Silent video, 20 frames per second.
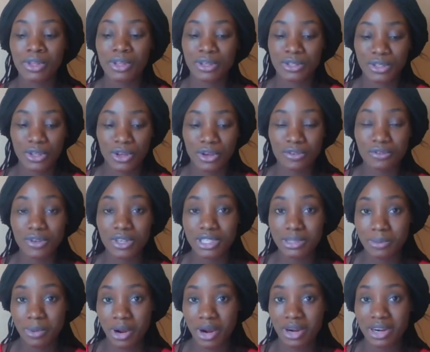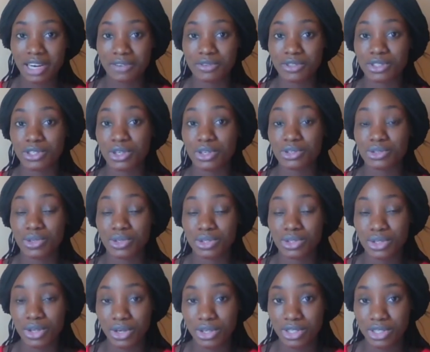So your first paragraph is your
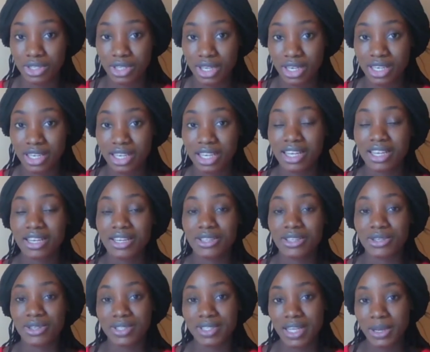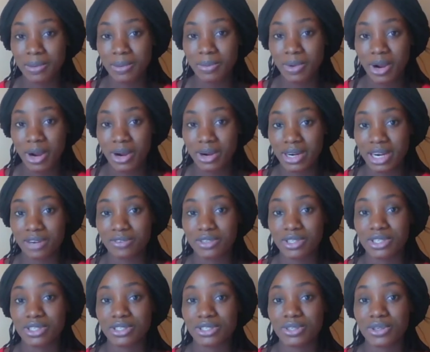introduction. Your second paragraph
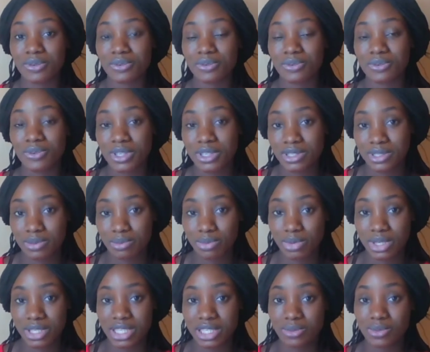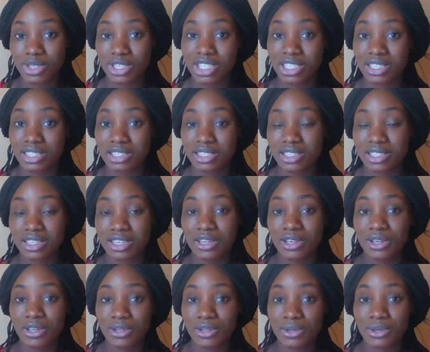is your first body, which is,
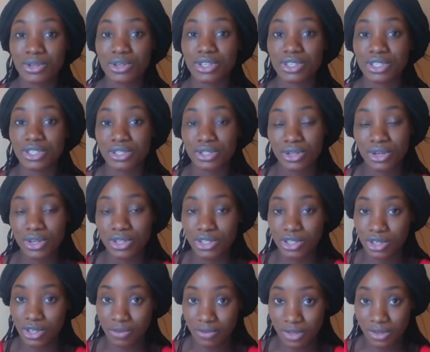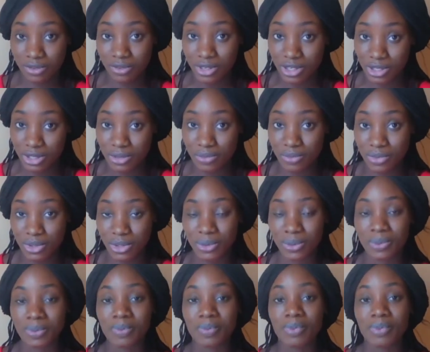your discussion of the first view.